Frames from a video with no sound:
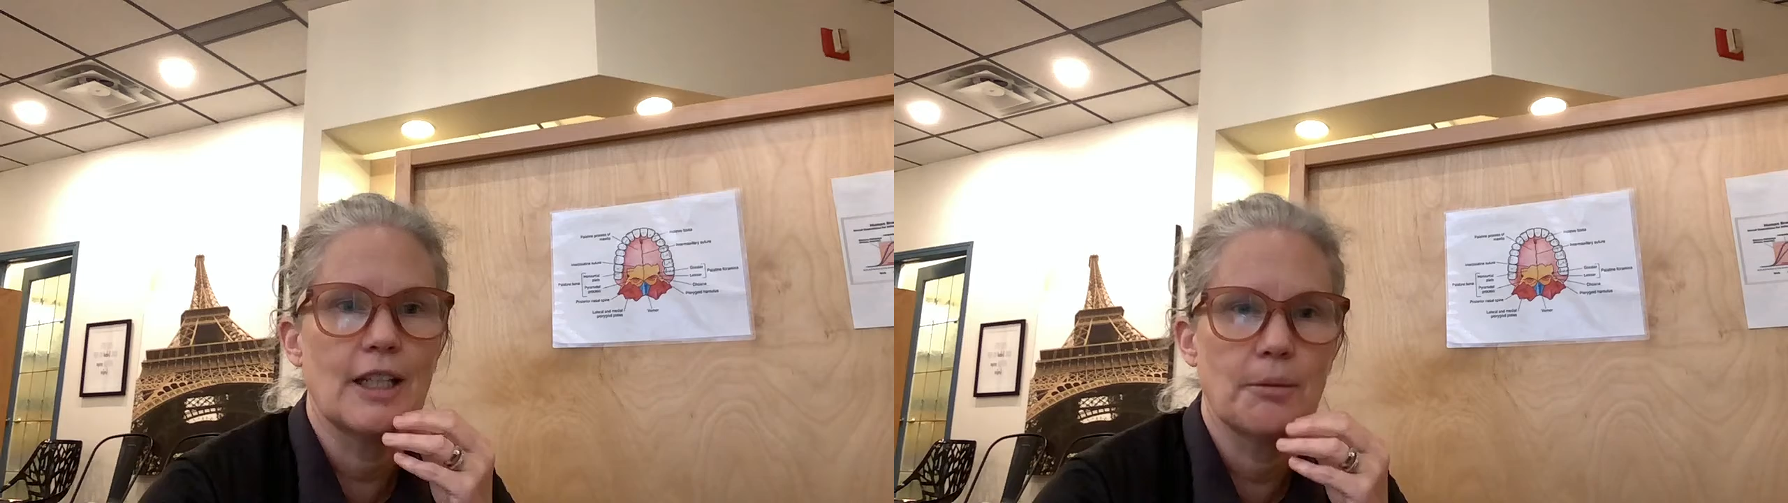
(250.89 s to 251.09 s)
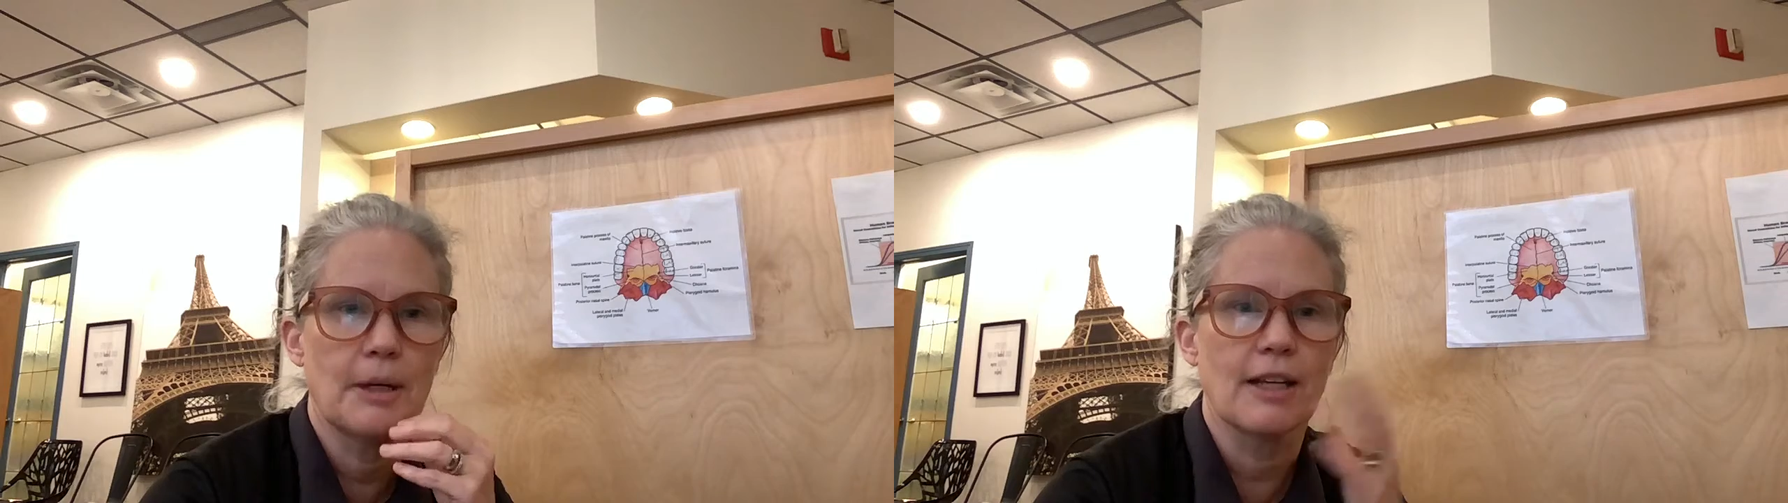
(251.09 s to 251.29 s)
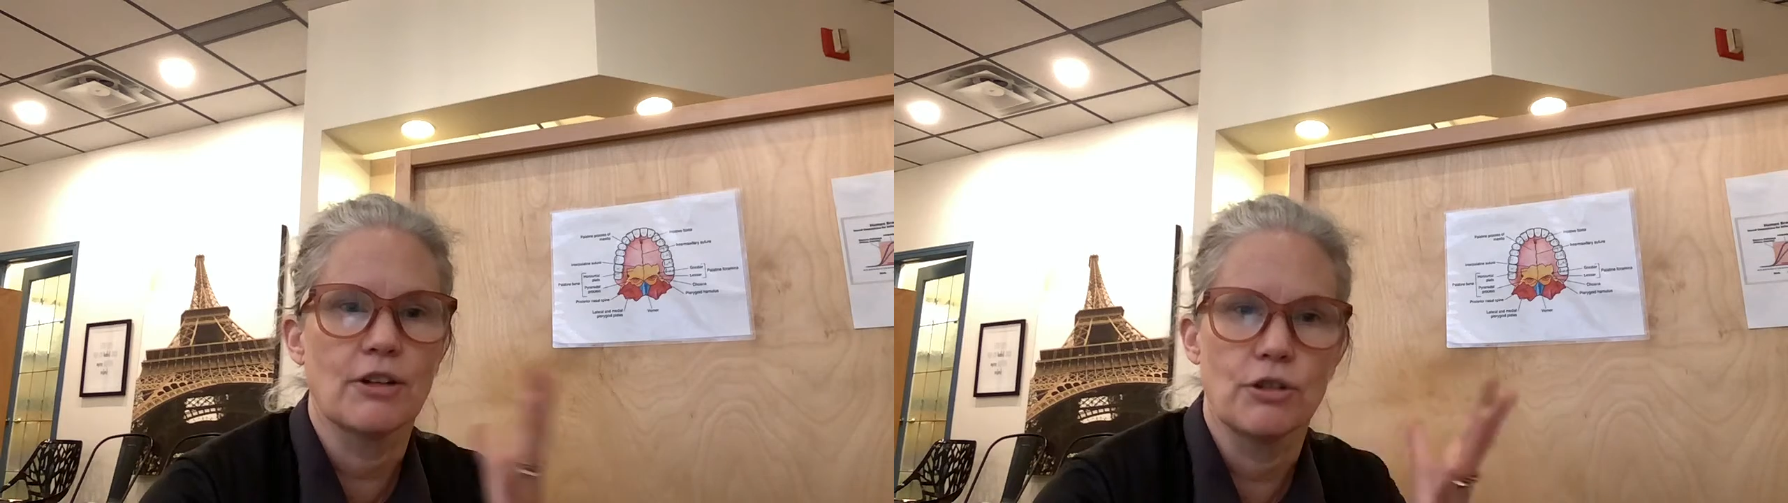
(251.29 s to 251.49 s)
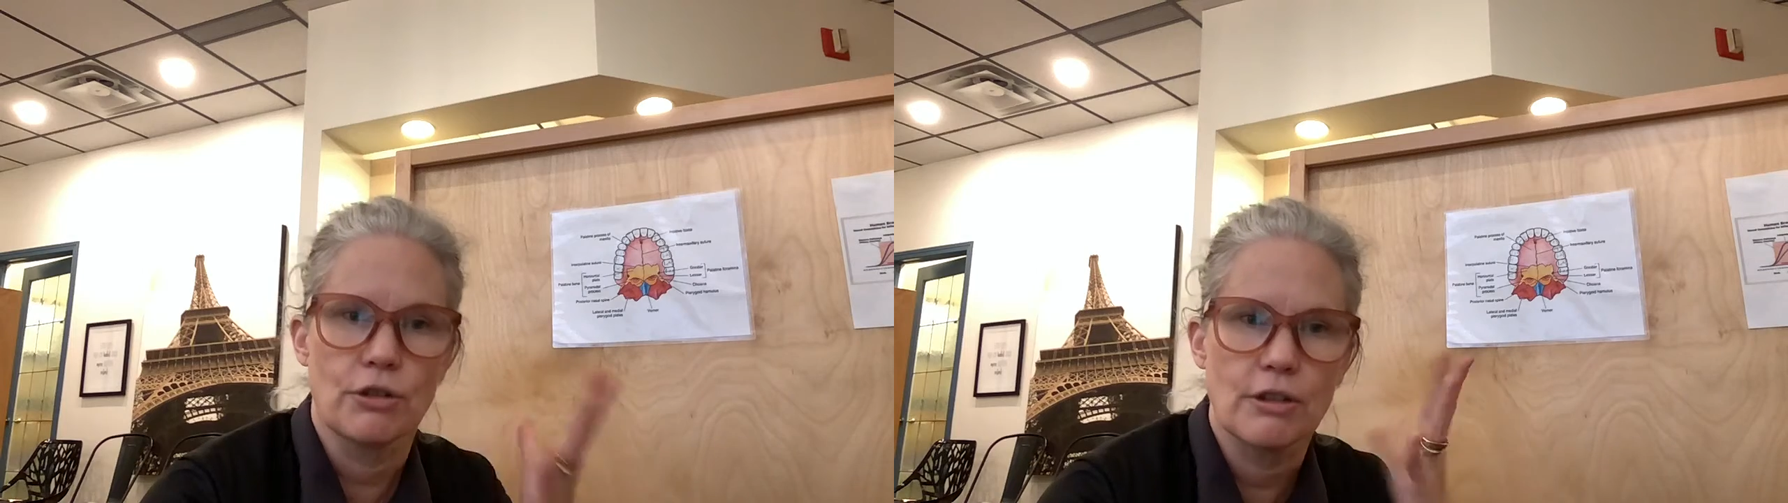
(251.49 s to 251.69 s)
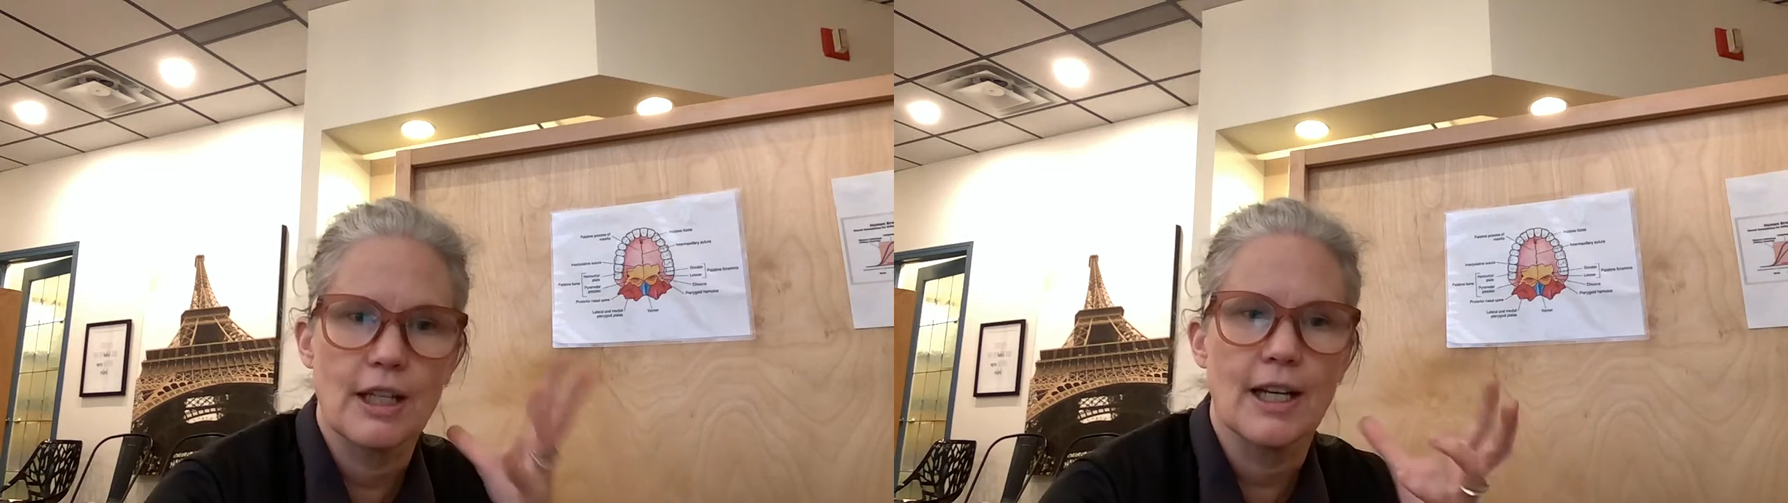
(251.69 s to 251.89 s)
impact the
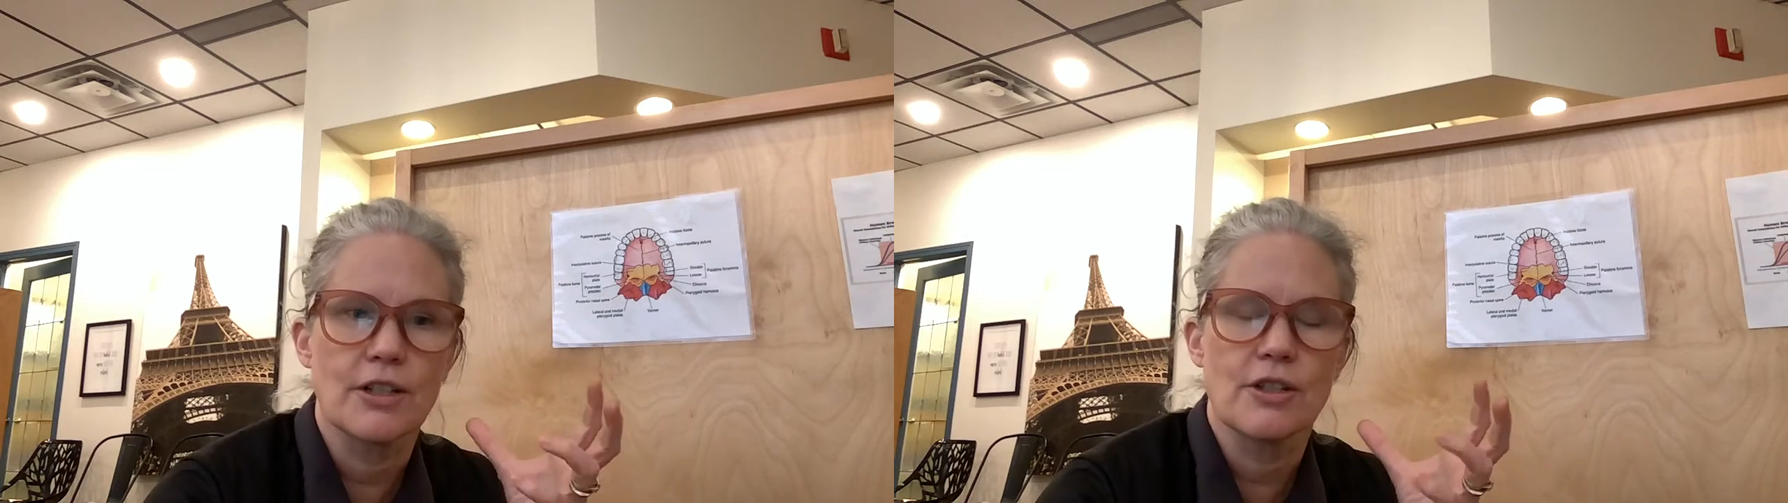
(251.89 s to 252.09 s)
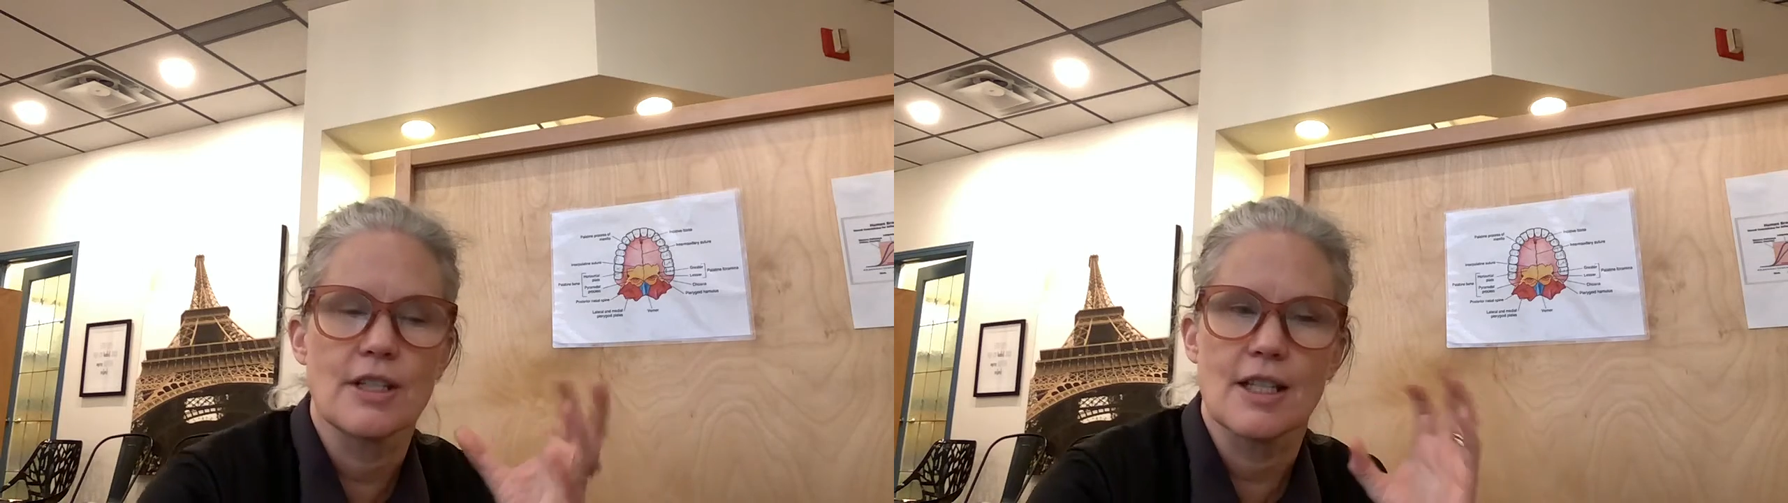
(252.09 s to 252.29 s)
neural connections,